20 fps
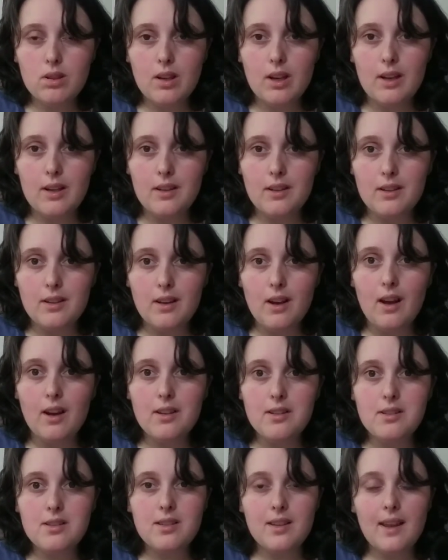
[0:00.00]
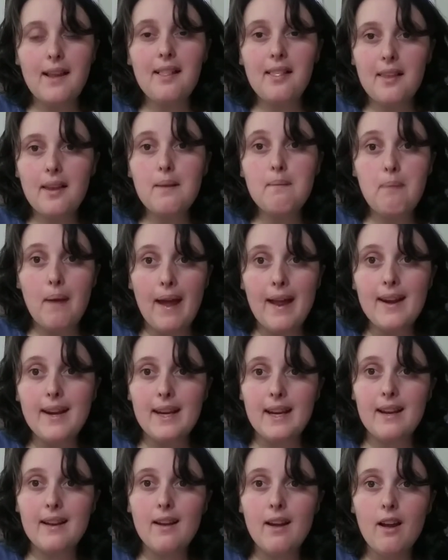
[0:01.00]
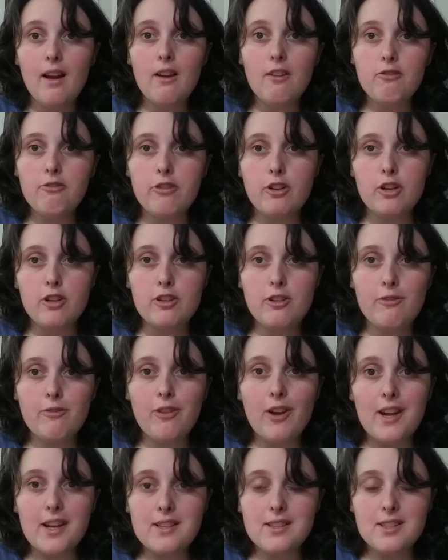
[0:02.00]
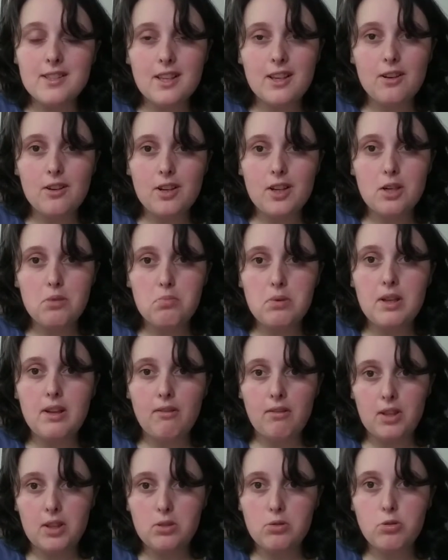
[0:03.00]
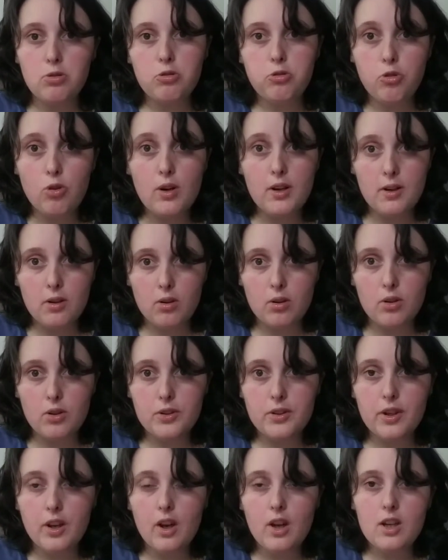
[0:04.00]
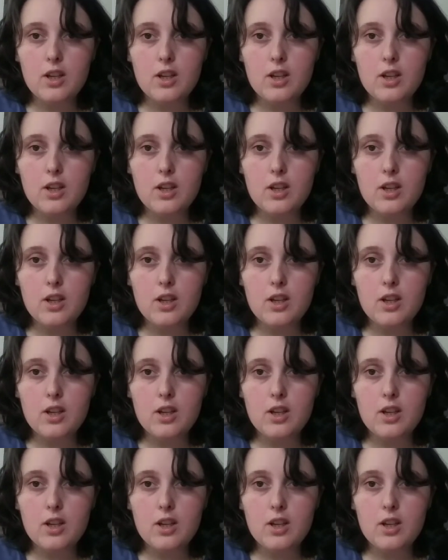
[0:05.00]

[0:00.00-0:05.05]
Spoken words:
an unsightly penny for a device that you're going to be giving to a 4-year-old.